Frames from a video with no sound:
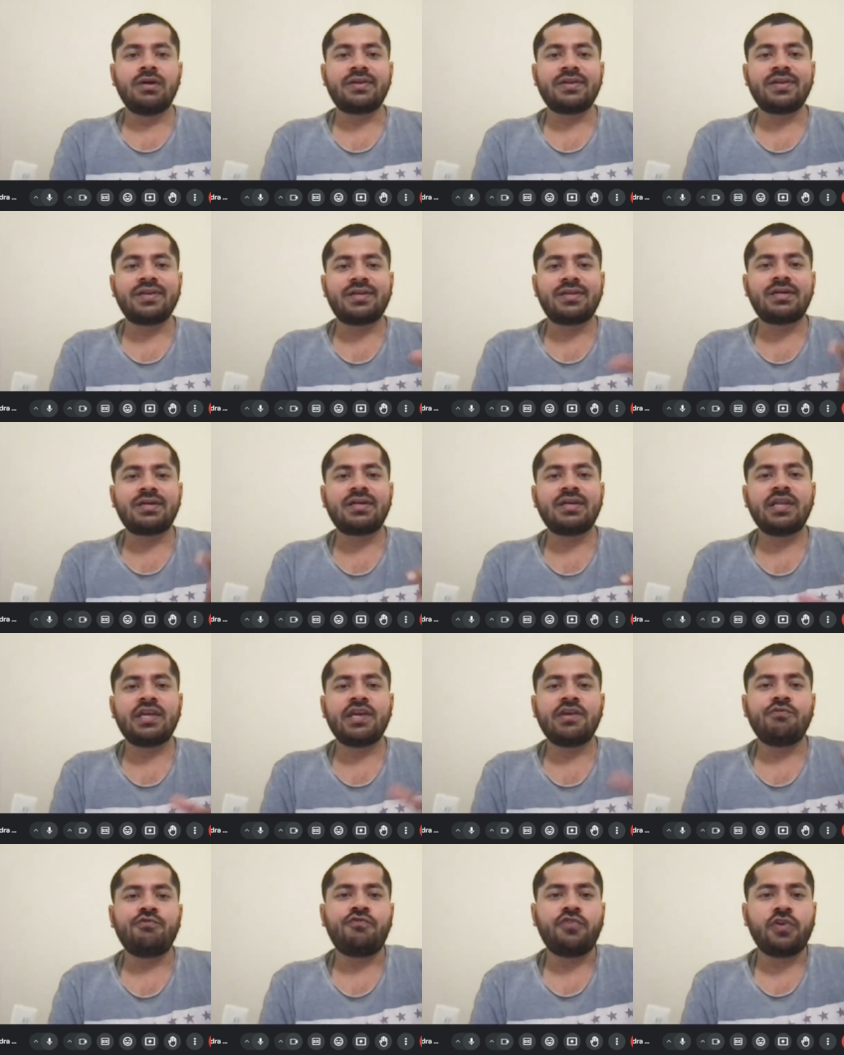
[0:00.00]
return
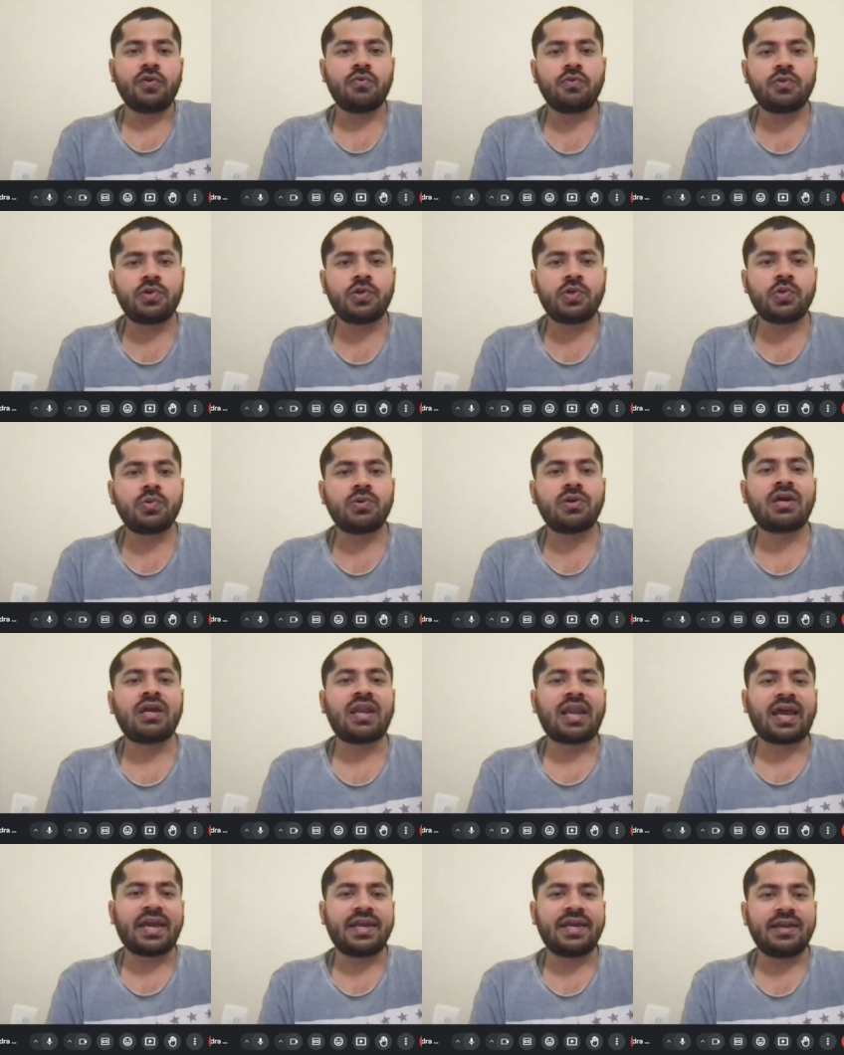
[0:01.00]
a view to
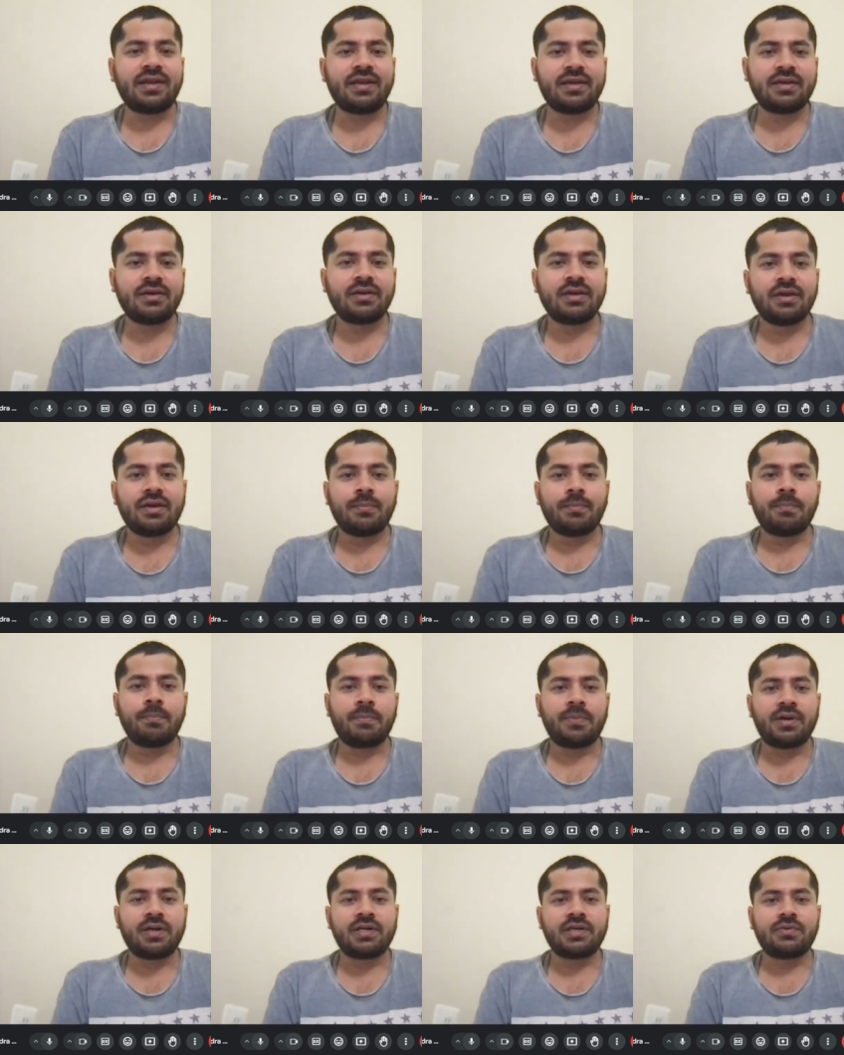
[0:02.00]
client,
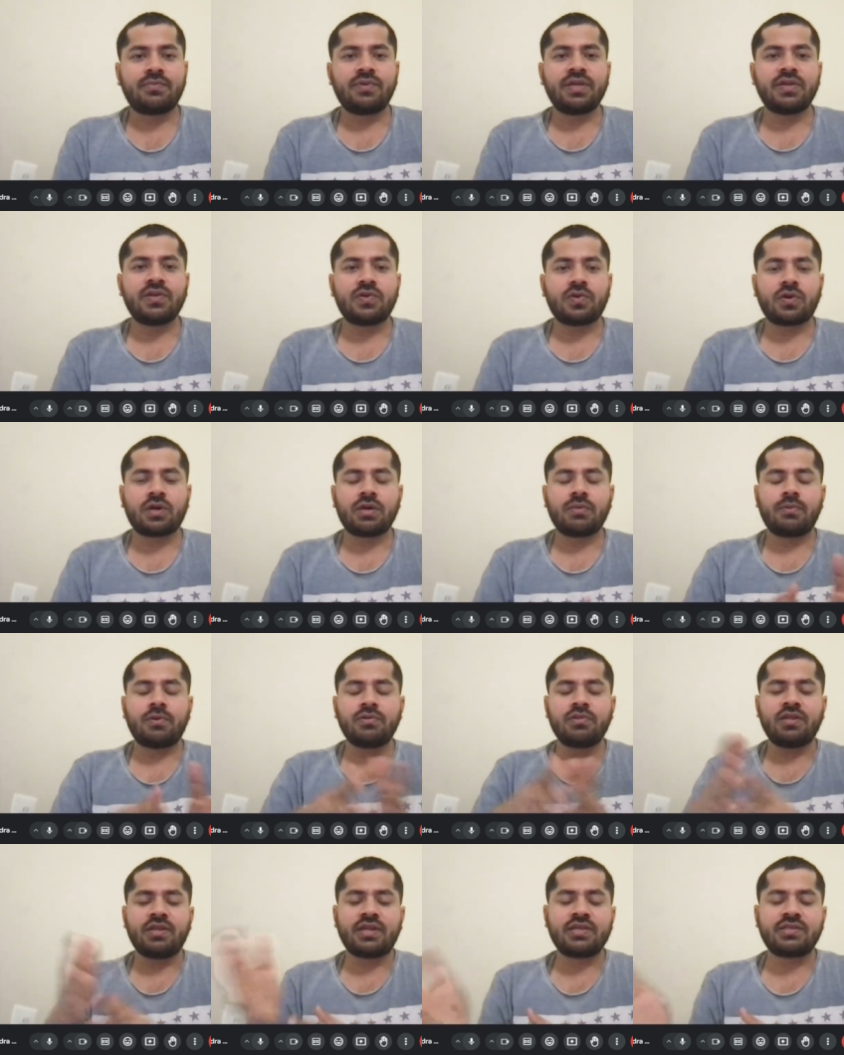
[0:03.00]
but when you talk
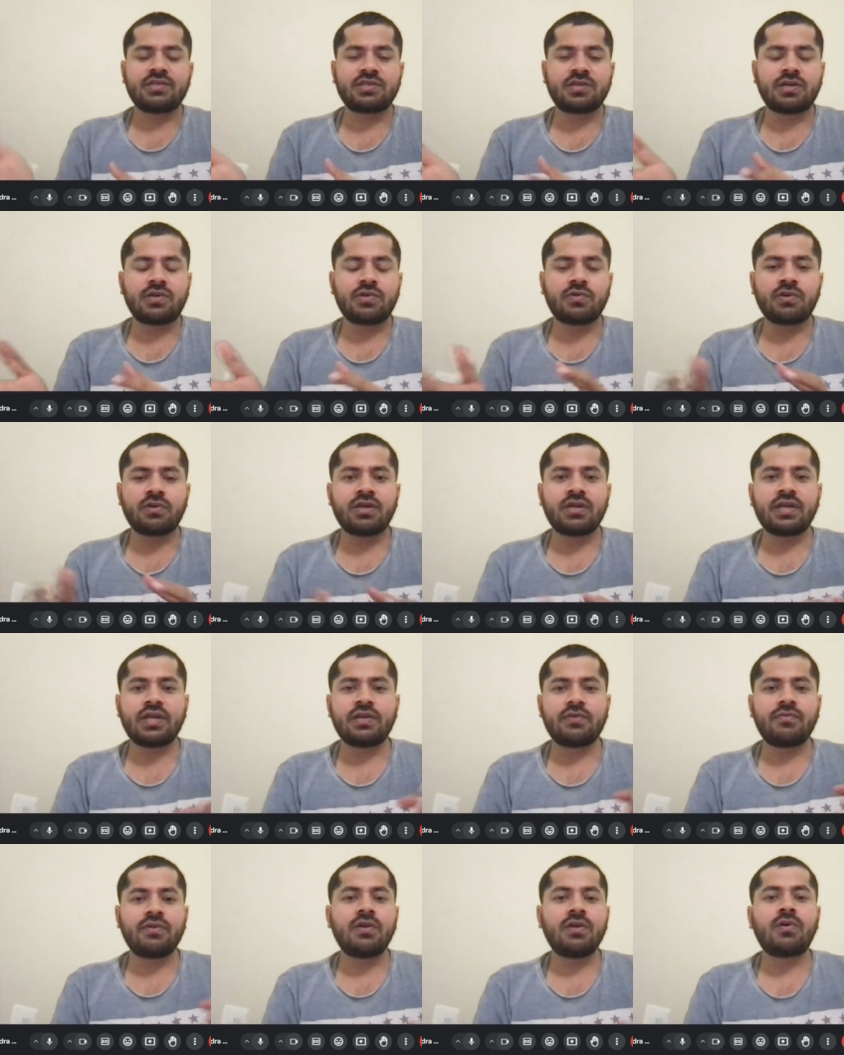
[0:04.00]
about the REST controller,
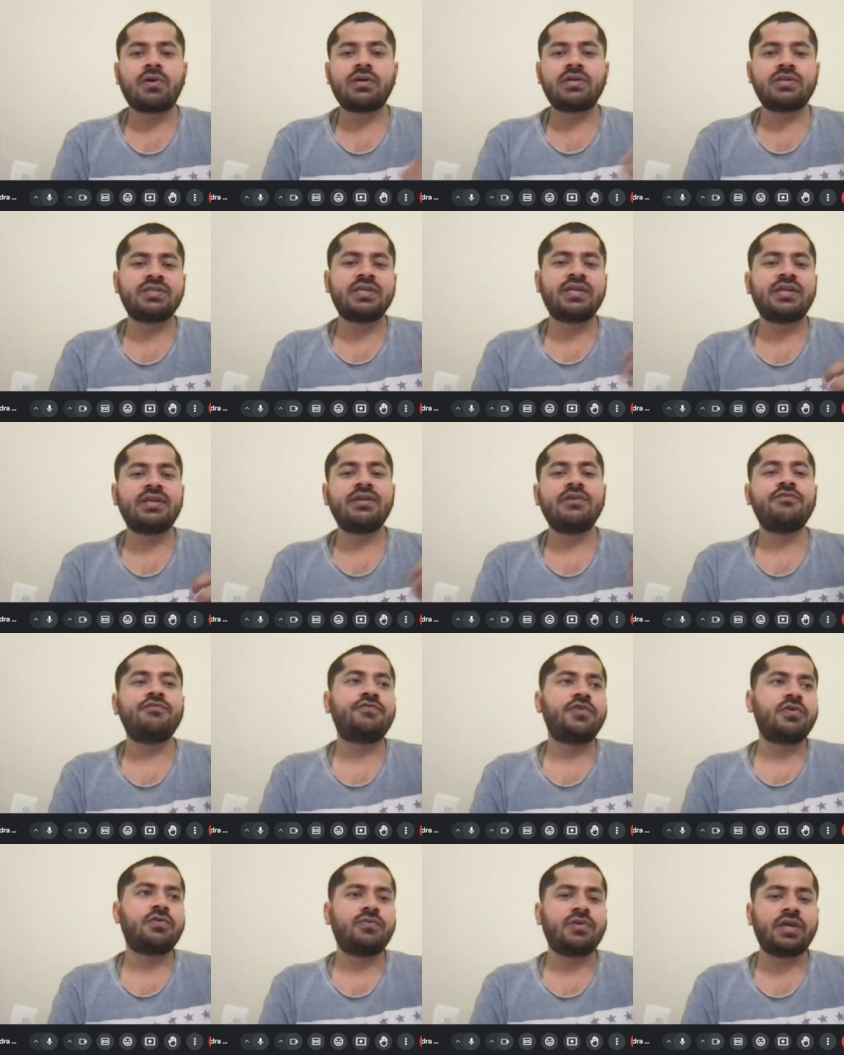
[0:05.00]
it will not send a
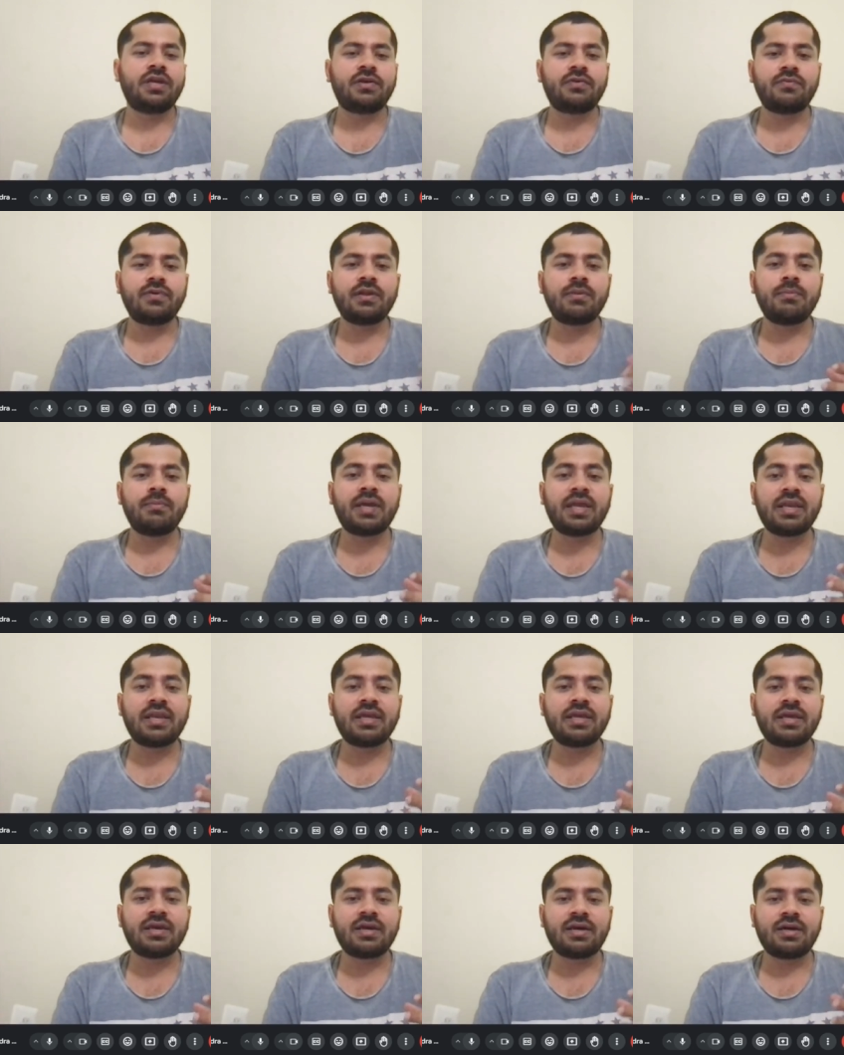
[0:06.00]
view. It will
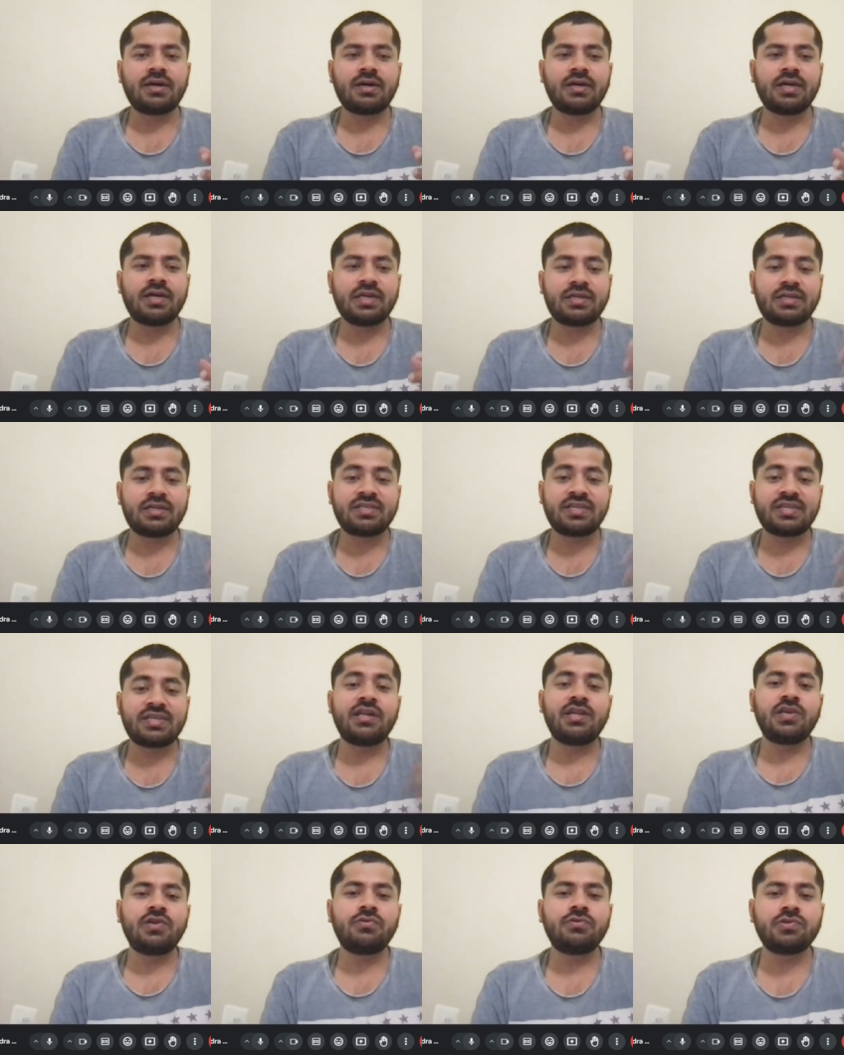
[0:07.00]
mainly uh, it
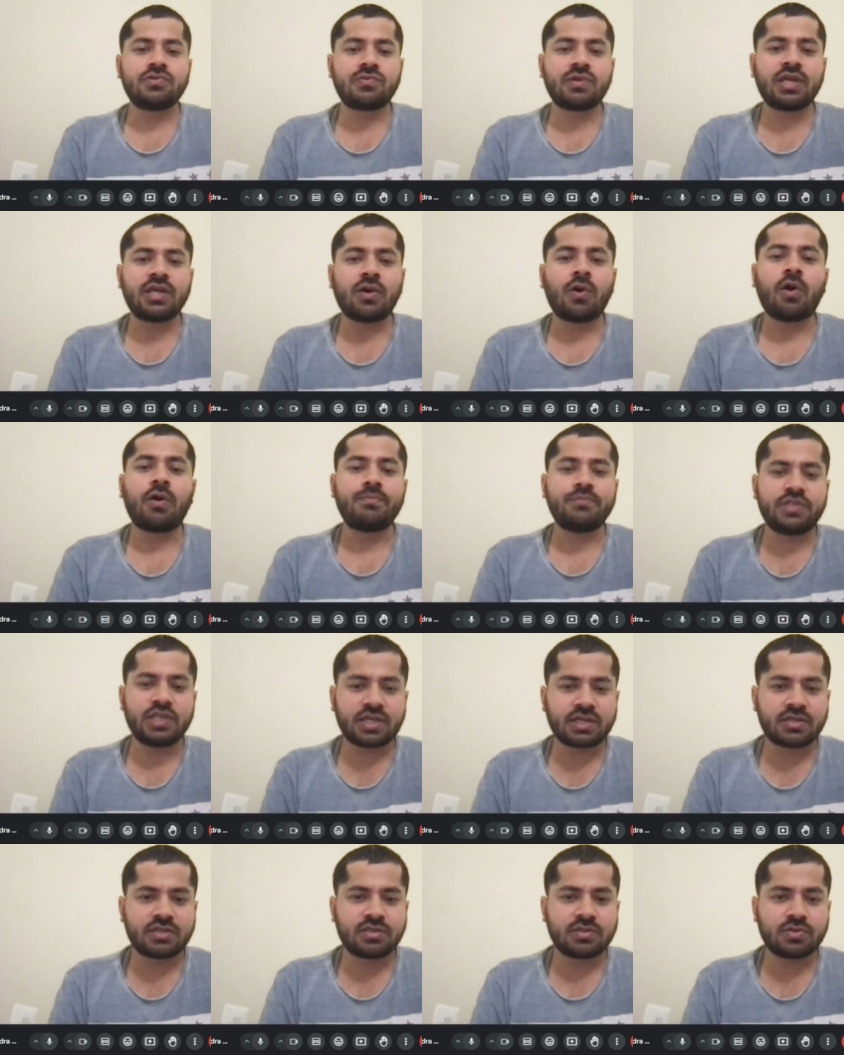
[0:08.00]
send usually
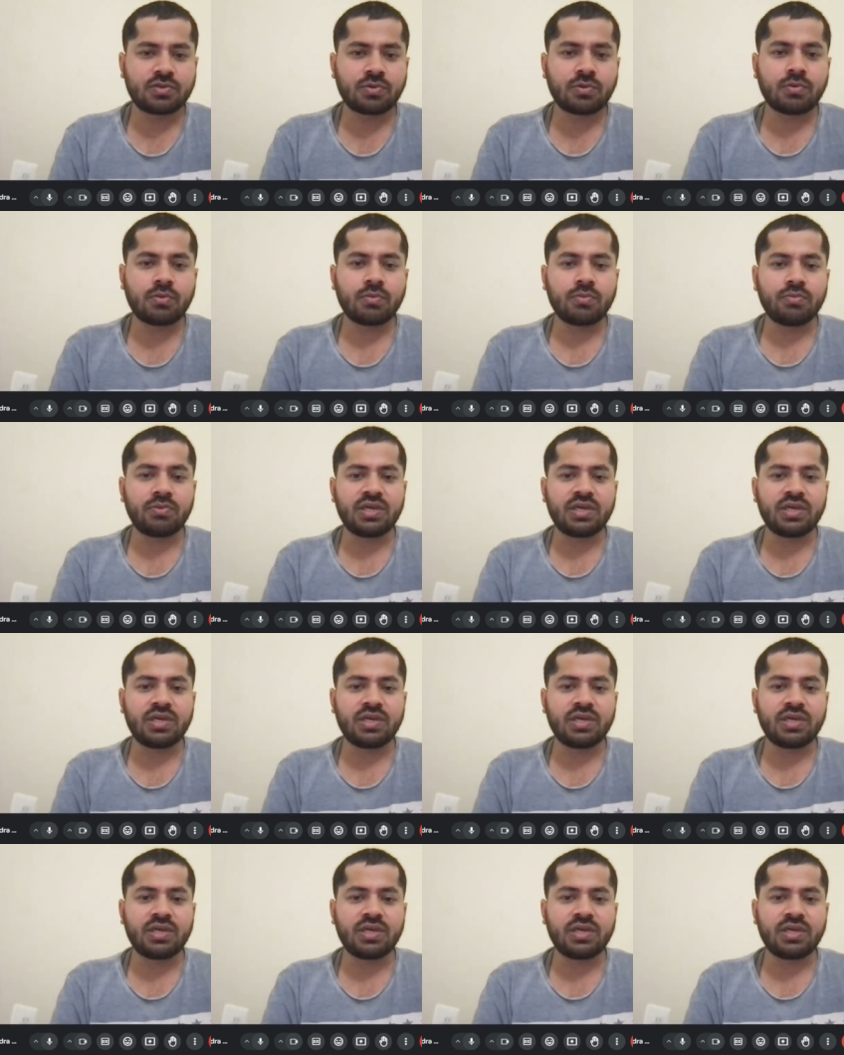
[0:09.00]
object. So